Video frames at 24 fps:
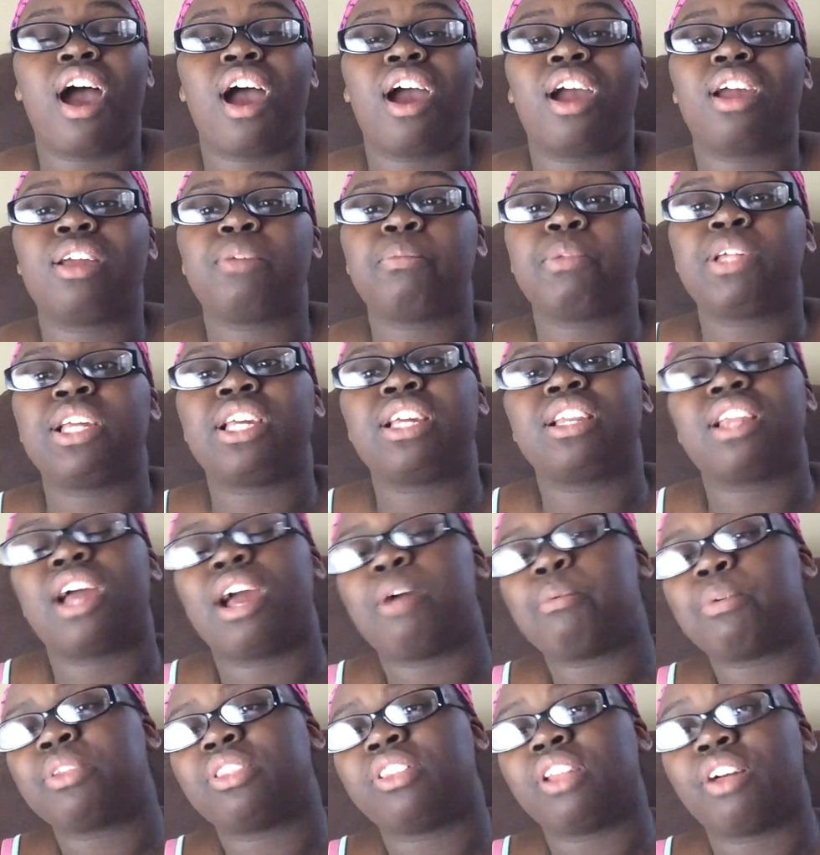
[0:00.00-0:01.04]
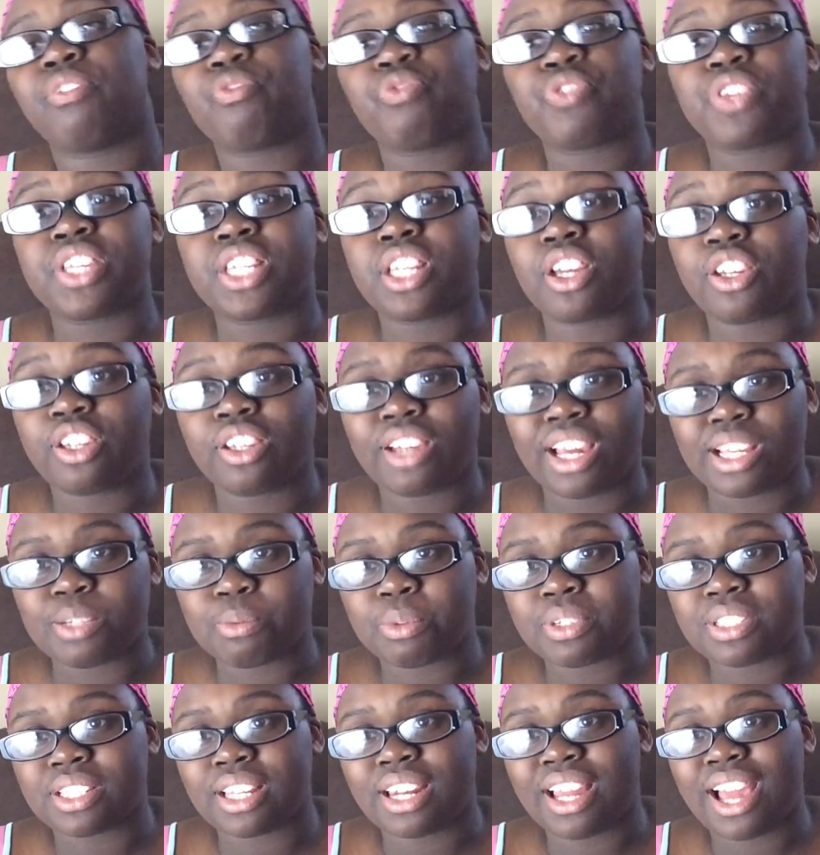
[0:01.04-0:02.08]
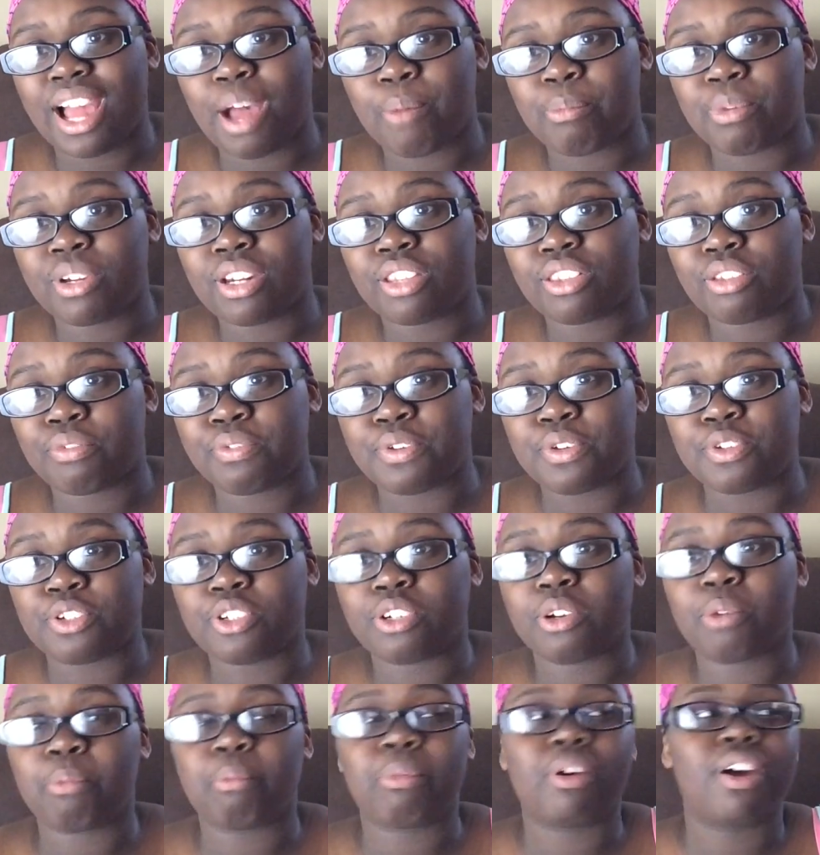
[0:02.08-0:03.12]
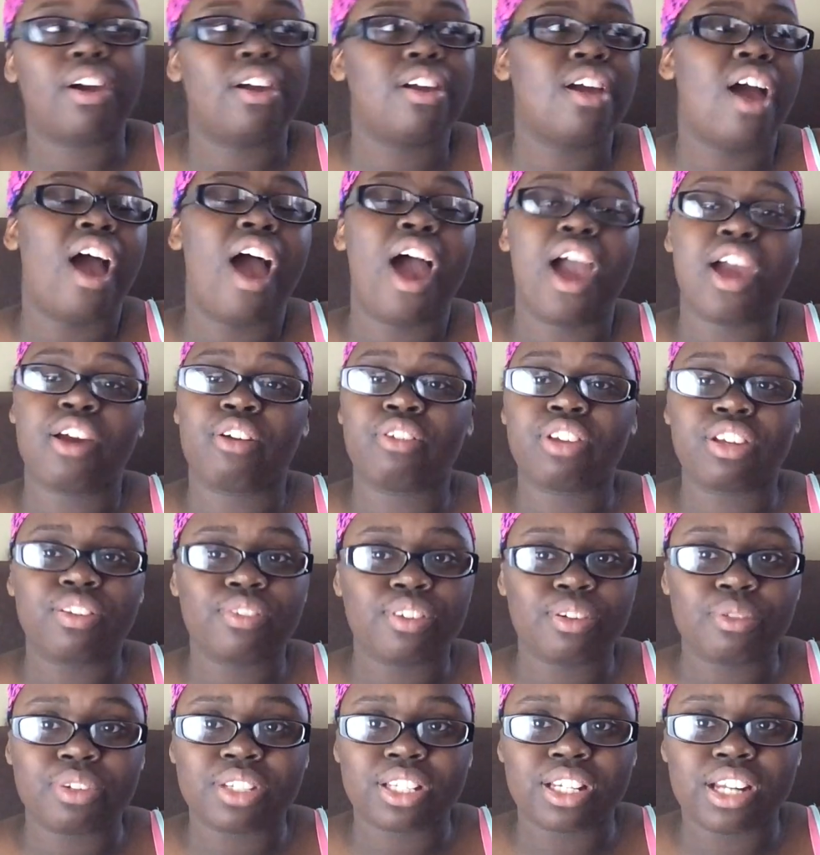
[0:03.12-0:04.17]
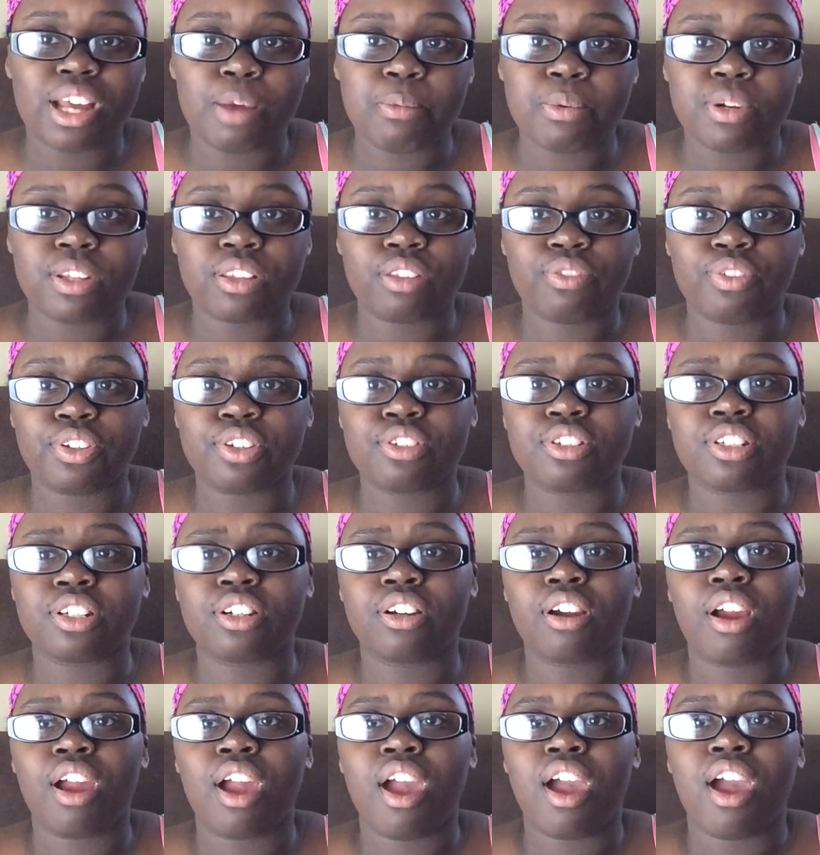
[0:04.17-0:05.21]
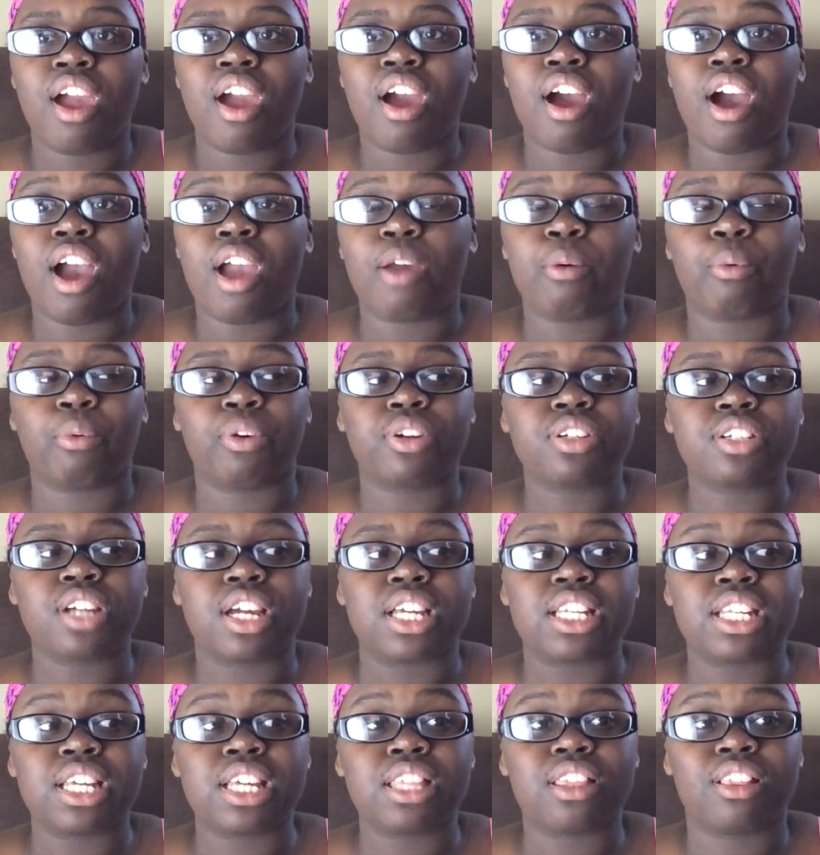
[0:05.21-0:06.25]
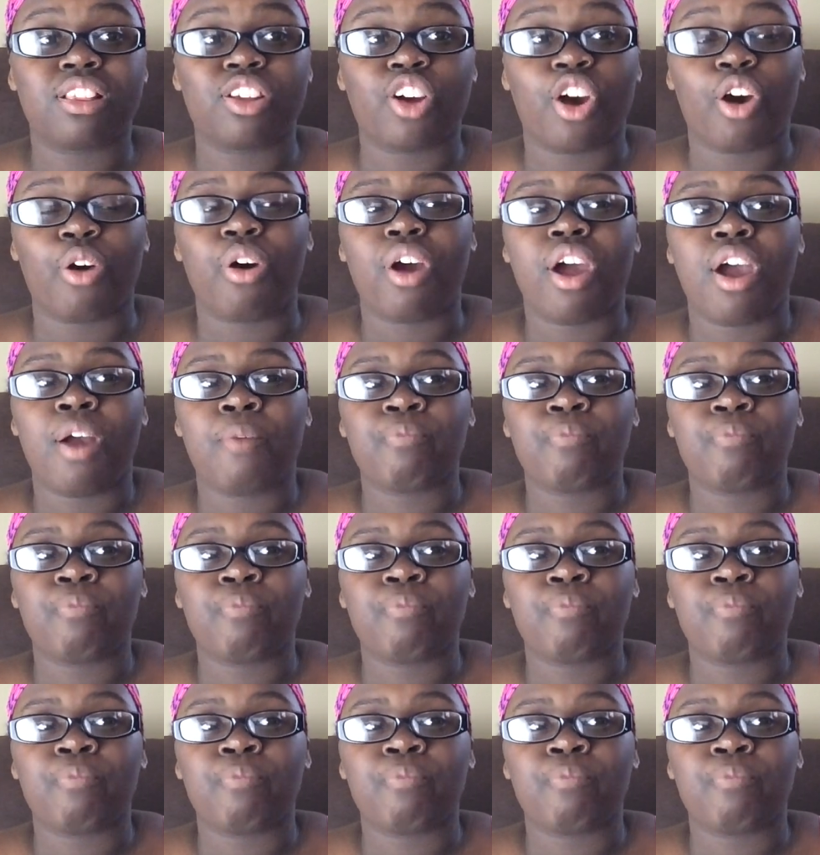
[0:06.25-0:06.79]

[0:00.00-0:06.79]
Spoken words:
I mean, I would love to tell you guys what's gonna happen in the future, but I don't even know what's gonna happen in the future. I wish I did though.